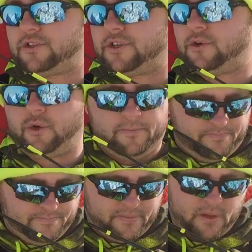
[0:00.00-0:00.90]
do.
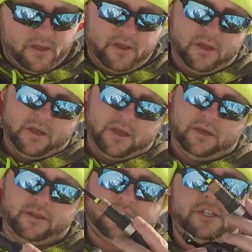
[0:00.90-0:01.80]

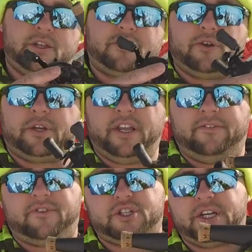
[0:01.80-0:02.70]
This is the 13 Fishing